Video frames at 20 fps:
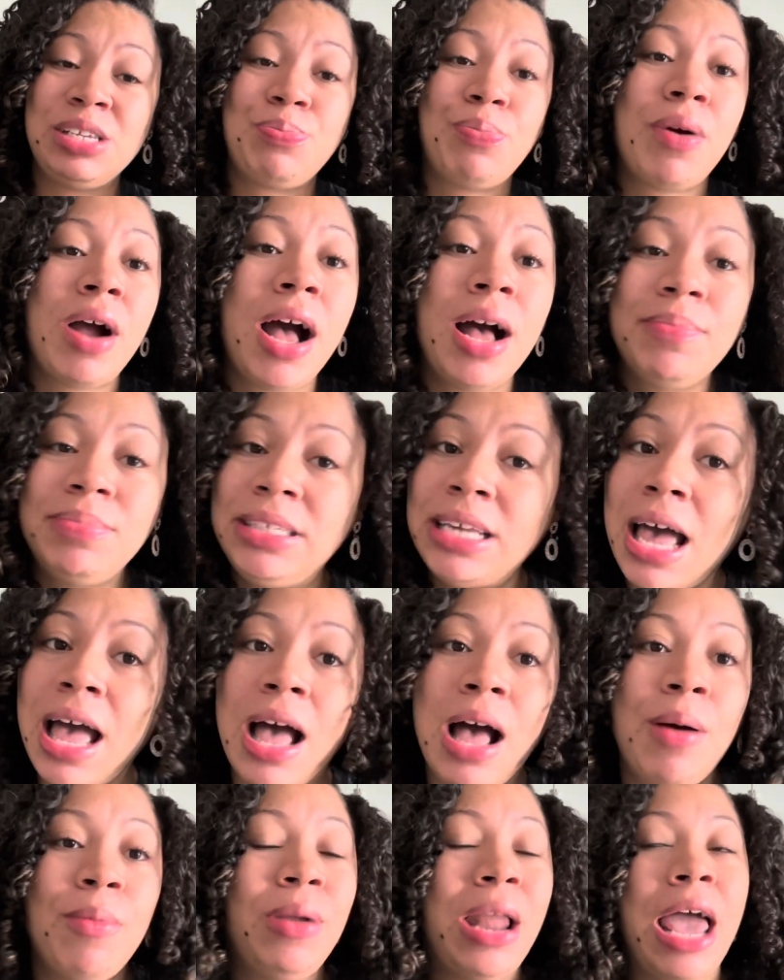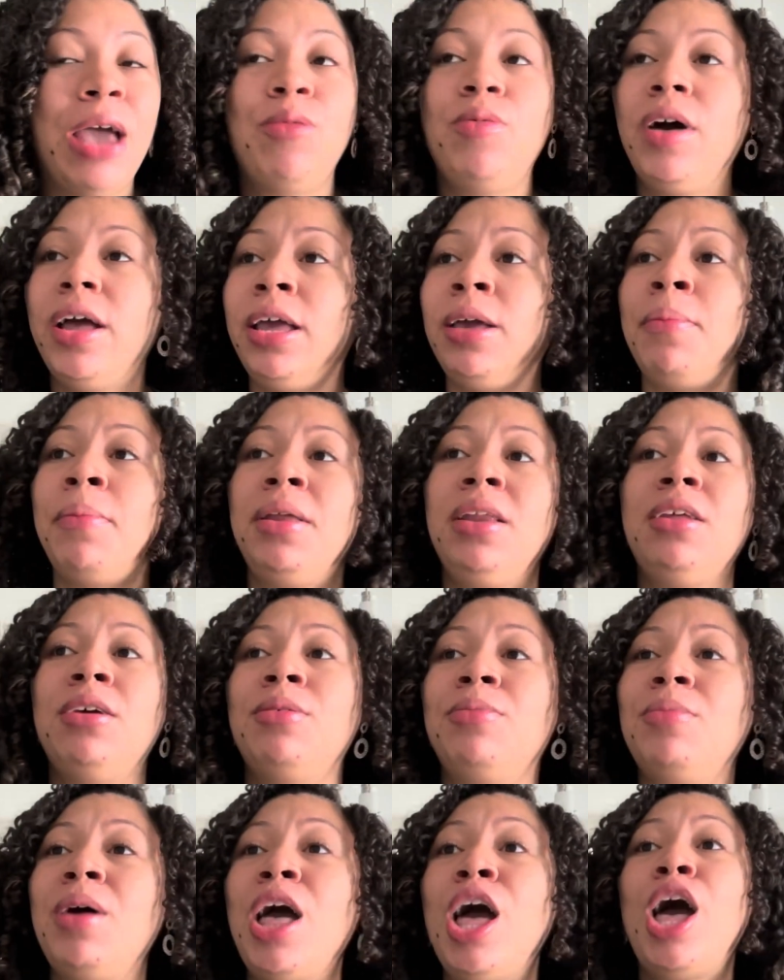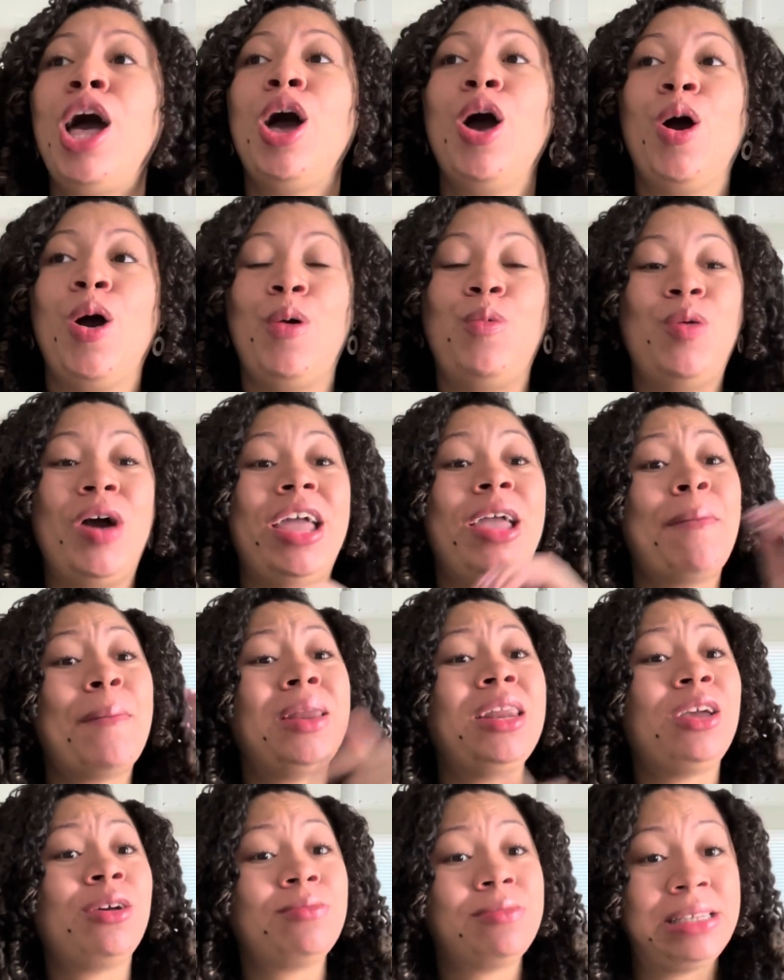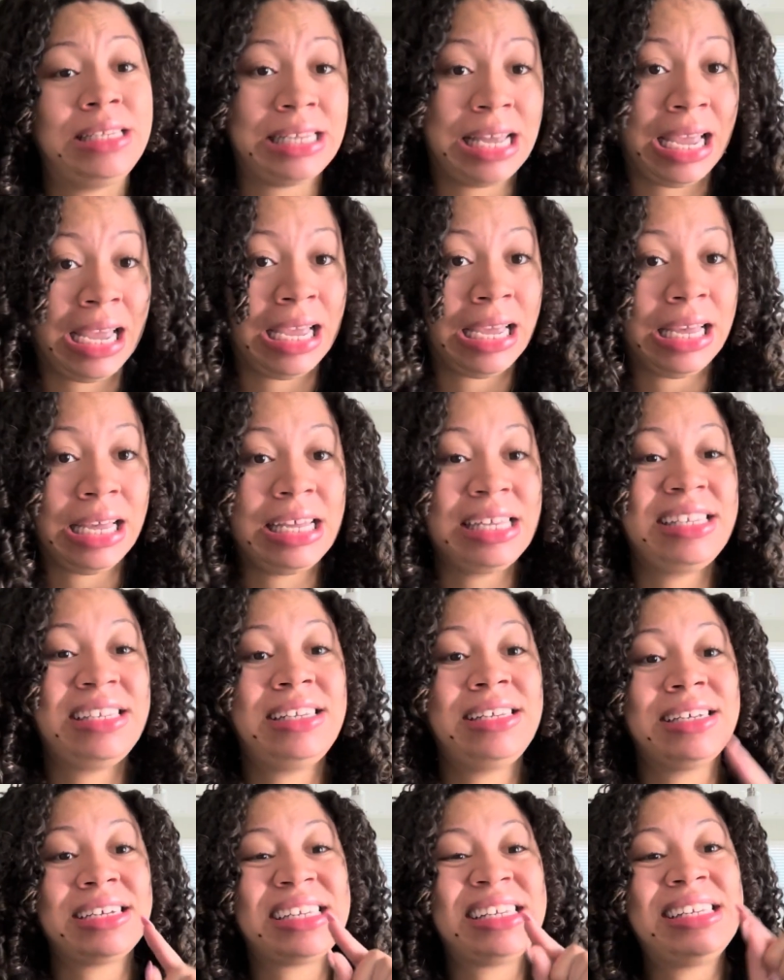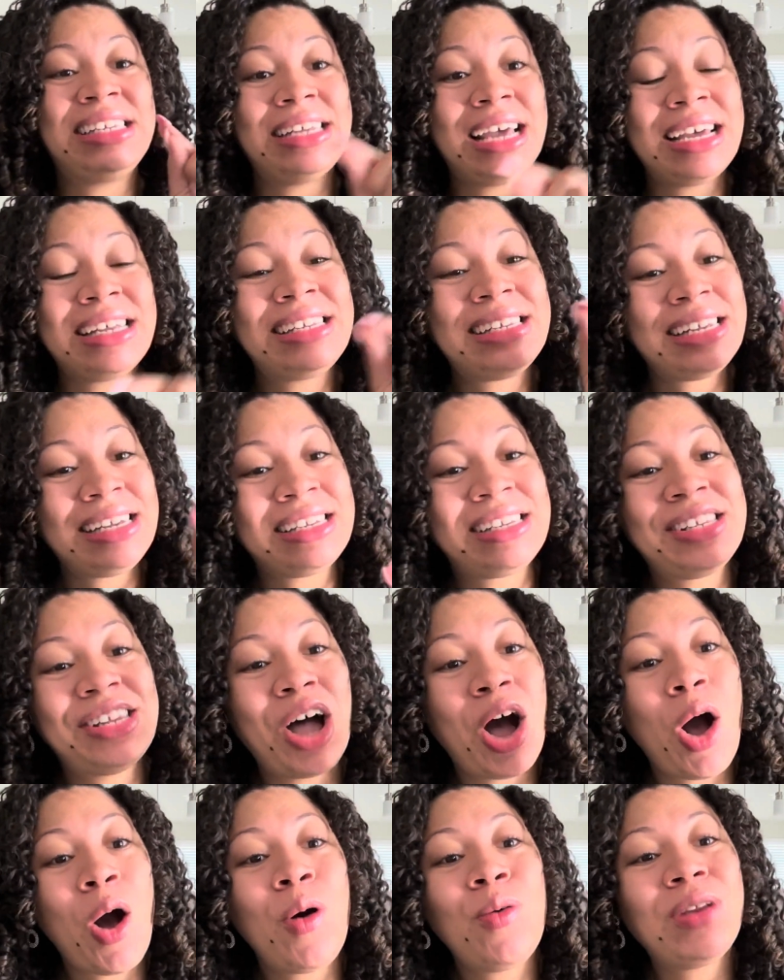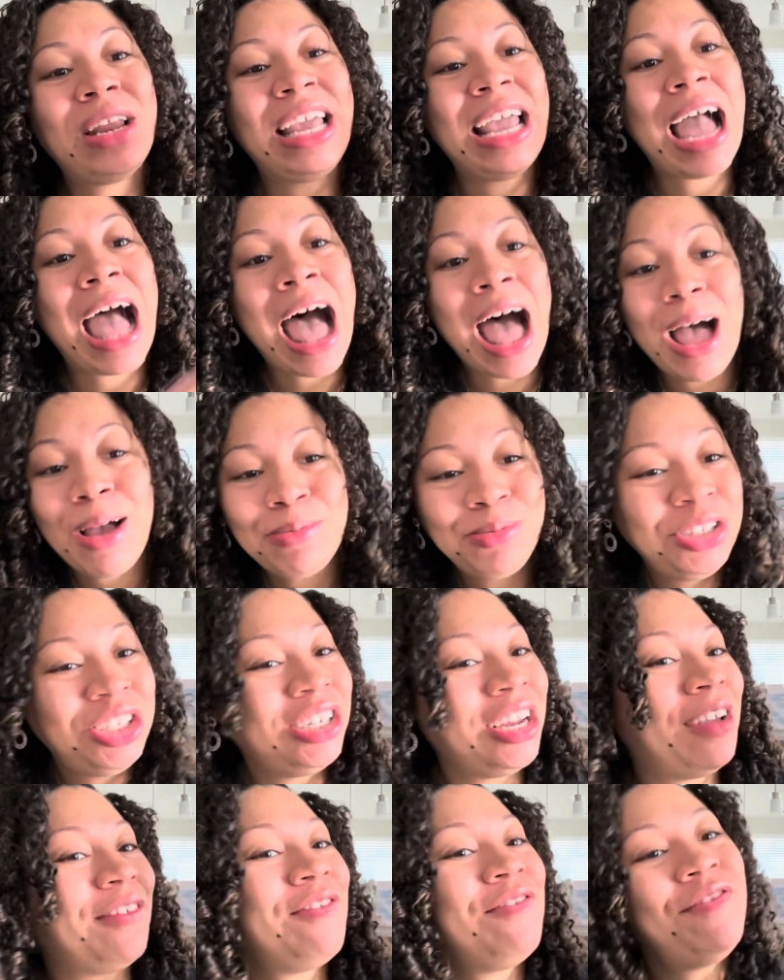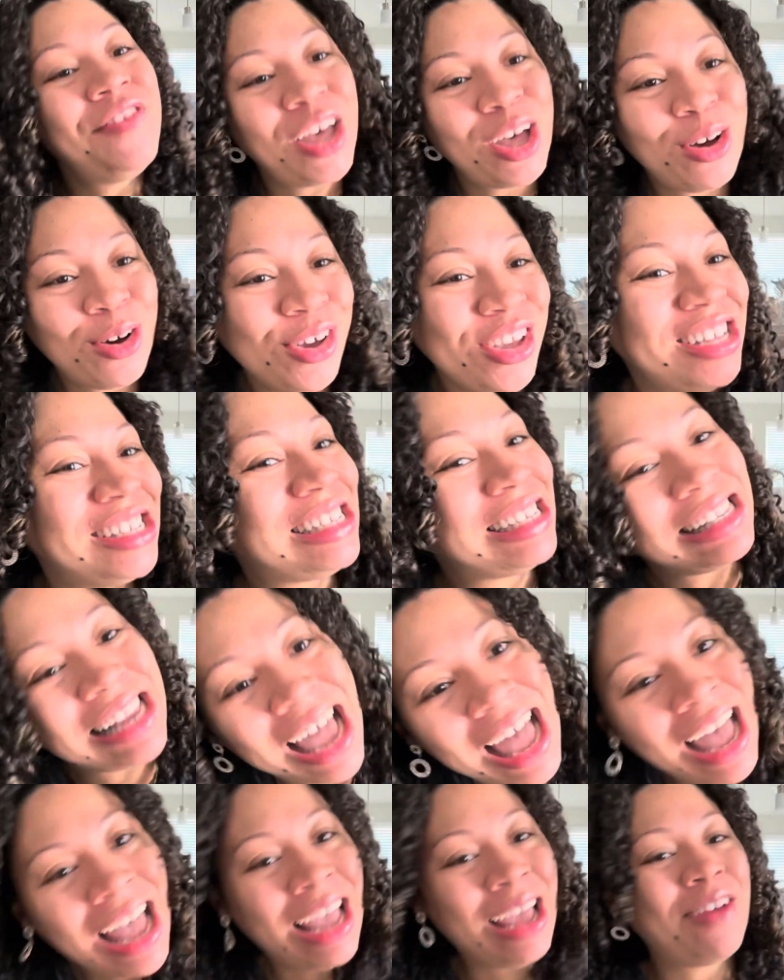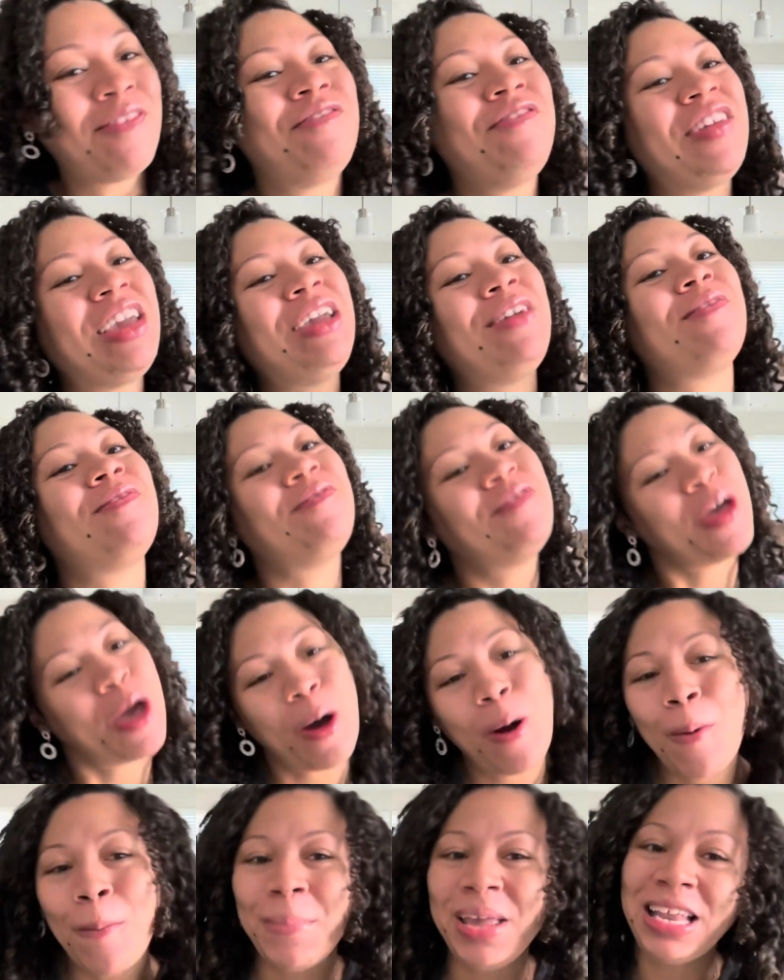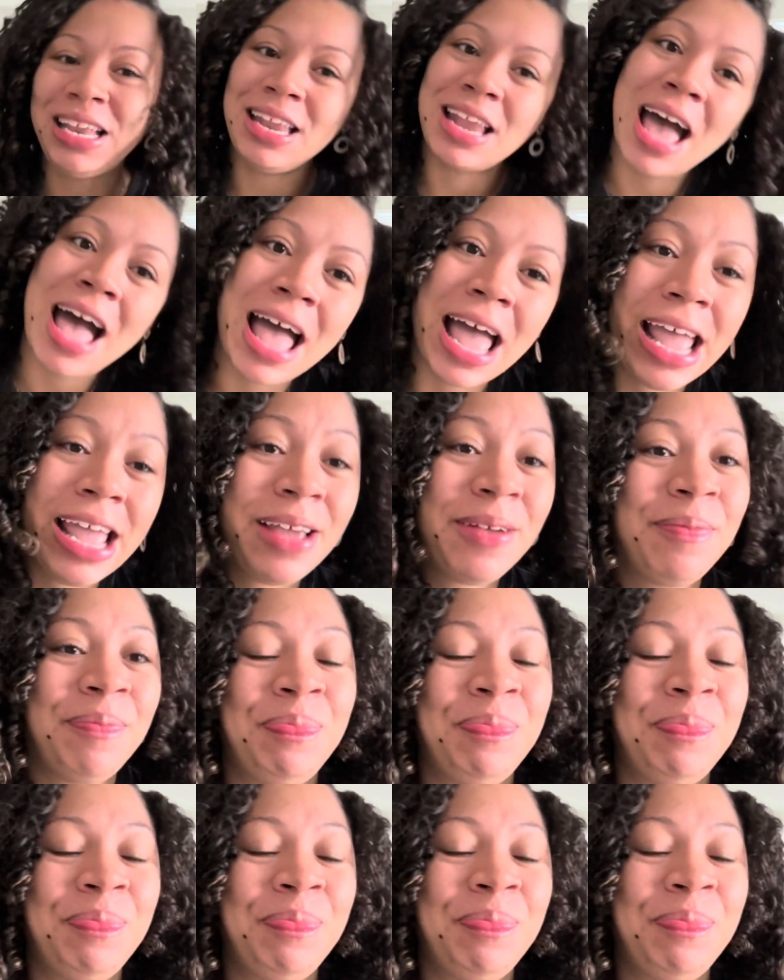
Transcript: prime time. Like what Eminem said, success is the only option, failure's not. Feet fail me not.